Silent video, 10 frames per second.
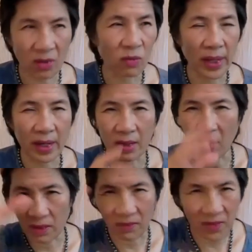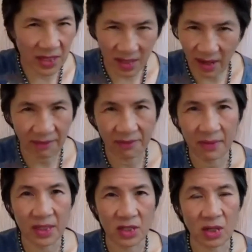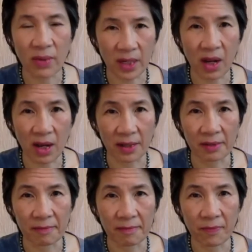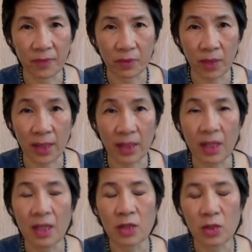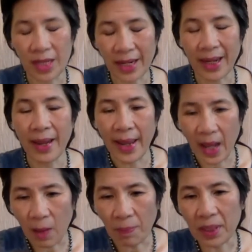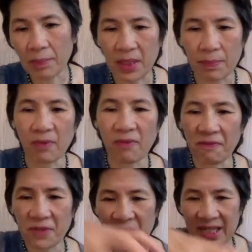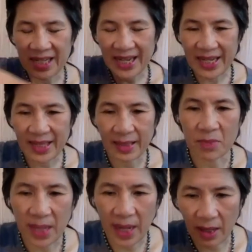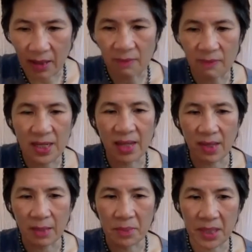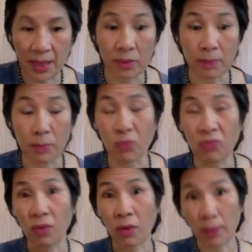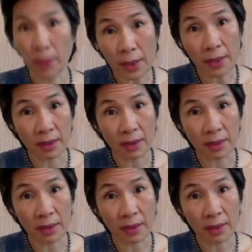when all of this stuff is going on right? So it's like helping people see themselves and then be able to move forward